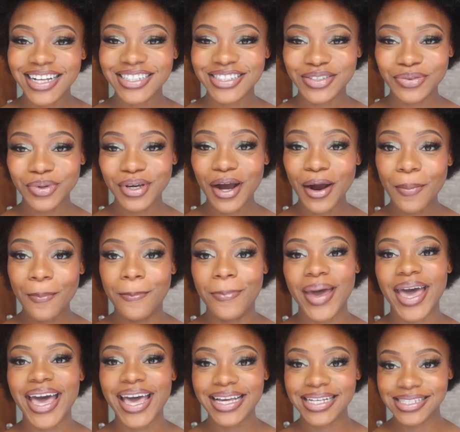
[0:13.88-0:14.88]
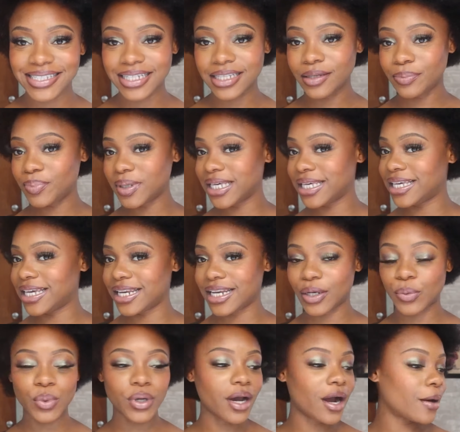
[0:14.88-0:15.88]
So we are back to the
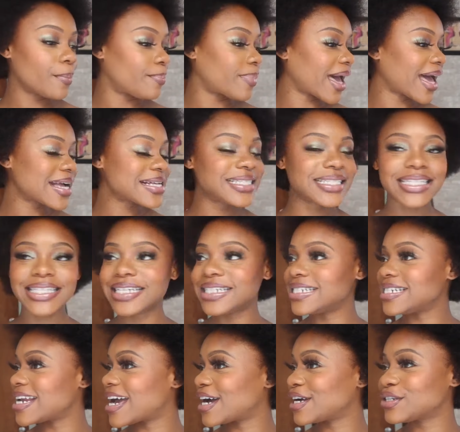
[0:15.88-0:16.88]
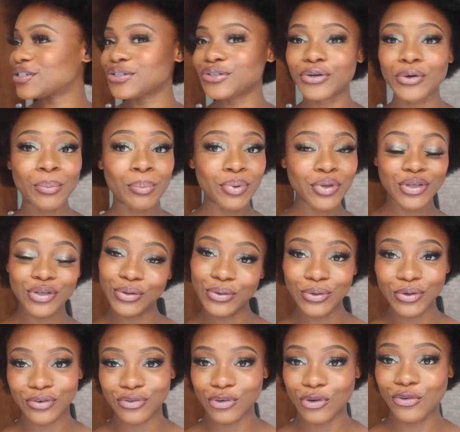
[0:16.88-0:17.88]
beginning. We are back to the natural,
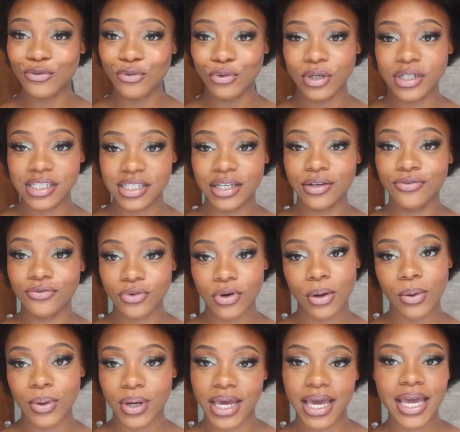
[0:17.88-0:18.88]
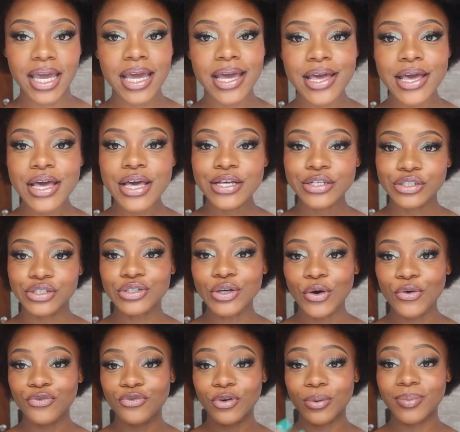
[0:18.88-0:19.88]
beautiful 4C fro, okay?
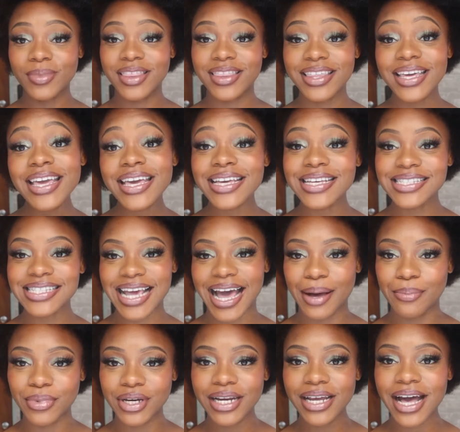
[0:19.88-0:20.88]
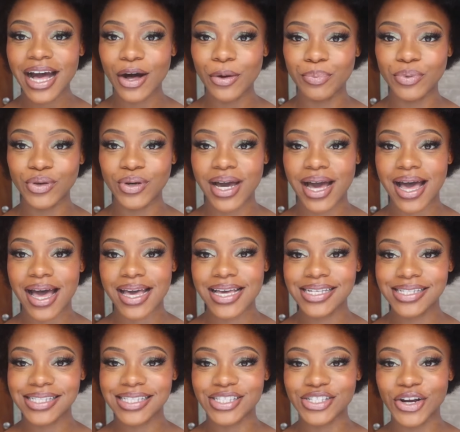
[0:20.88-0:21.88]
So from this, I'm gonna help you
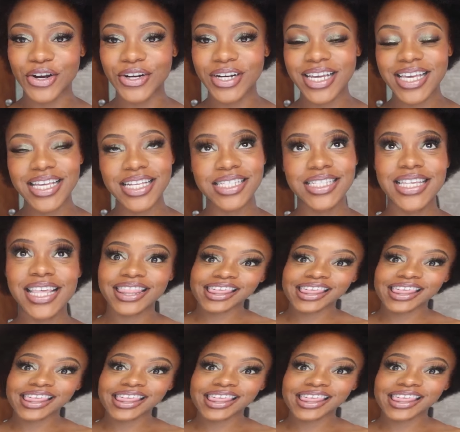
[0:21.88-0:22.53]
guys turn it into